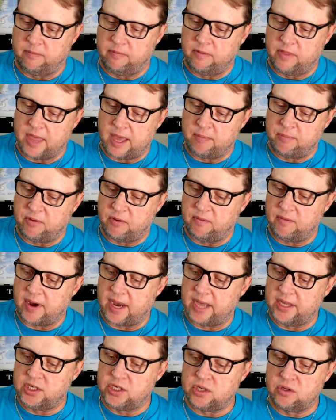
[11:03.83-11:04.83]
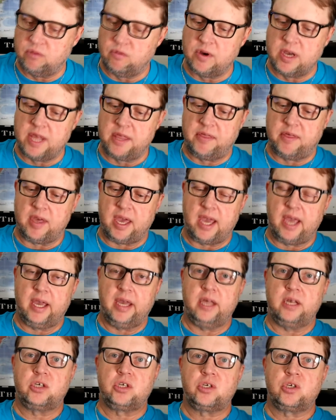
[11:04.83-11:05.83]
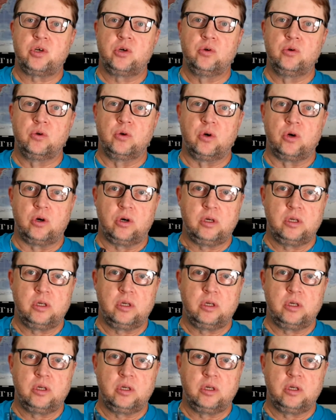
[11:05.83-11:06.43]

They provide you with a tool